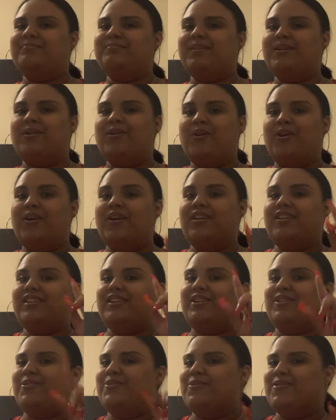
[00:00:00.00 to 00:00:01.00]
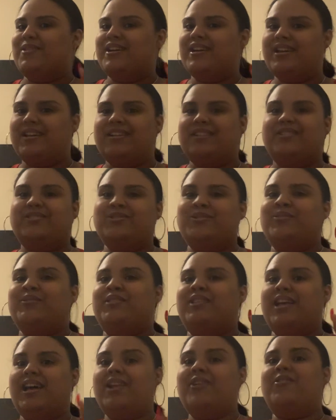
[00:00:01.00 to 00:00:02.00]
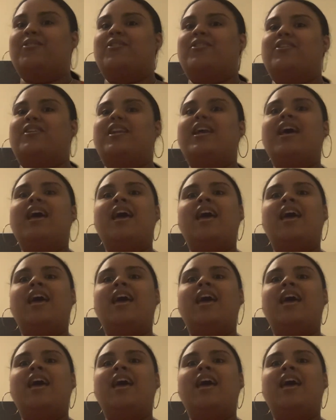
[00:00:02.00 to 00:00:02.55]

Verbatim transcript: bell on, go ahead and turn that on.